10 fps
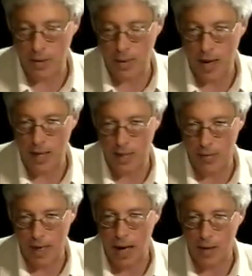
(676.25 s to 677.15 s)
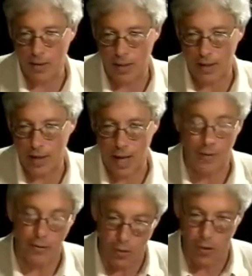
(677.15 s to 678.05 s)
with the kinds of accounts that they
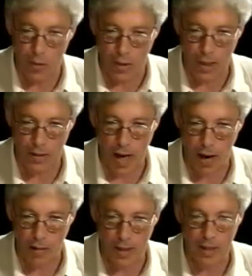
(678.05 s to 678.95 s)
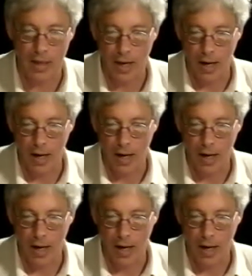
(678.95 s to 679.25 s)
gave through the audio diaries